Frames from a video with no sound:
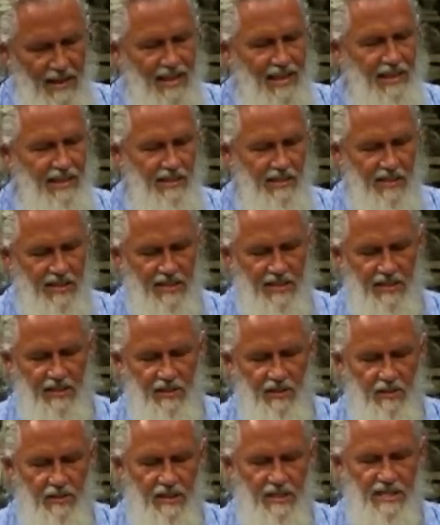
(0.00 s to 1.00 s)
His
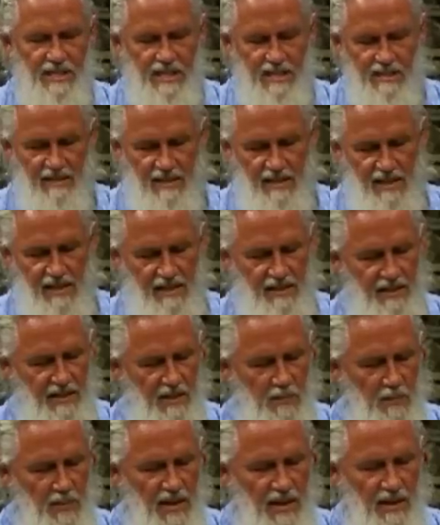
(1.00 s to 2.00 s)
stillness is like the
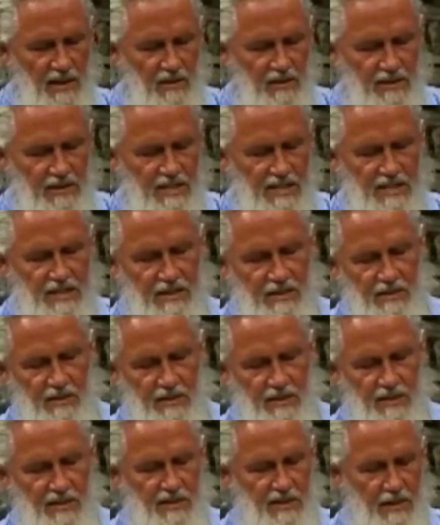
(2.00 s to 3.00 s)
apparent
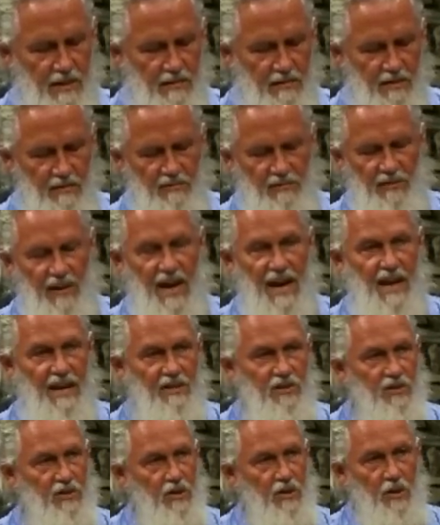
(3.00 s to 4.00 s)
stillness of a
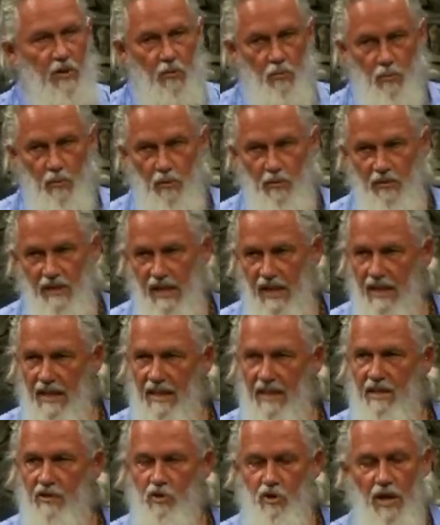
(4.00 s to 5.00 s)
fast
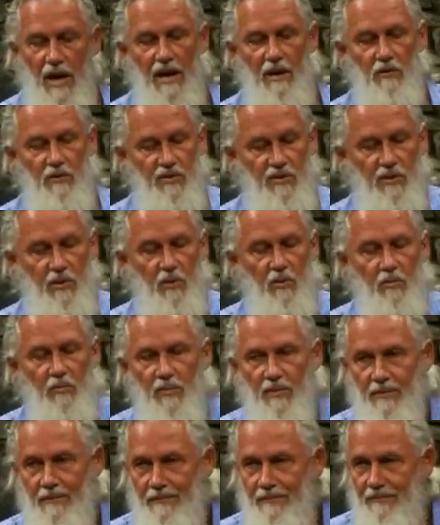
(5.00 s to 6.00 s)
rotating gyroscope.
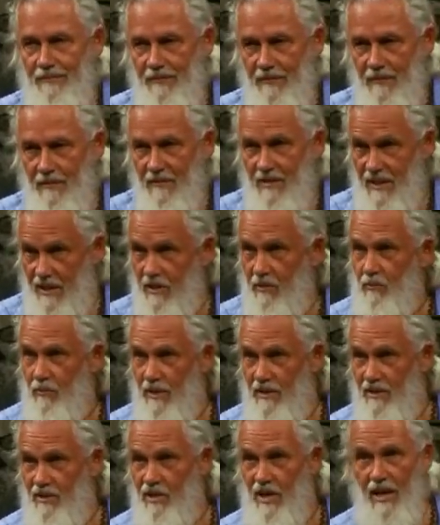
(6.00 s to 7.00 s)
You've seen
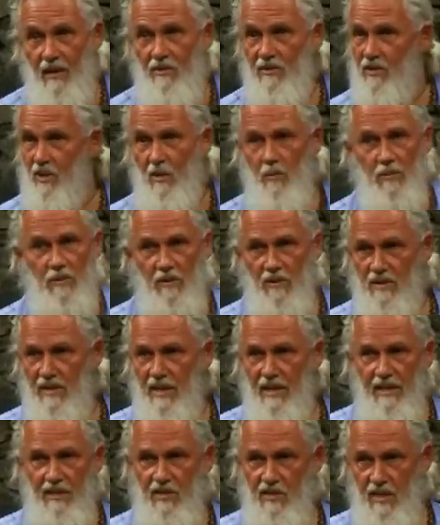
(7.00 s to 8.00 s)
a gyroscope, it looks
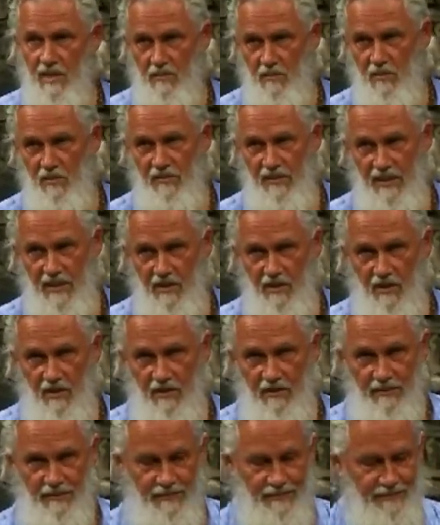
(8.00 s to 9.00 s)
like it's not moving at
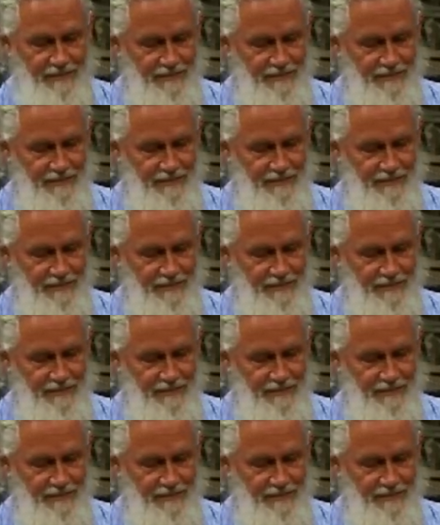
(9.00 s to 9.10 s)
all.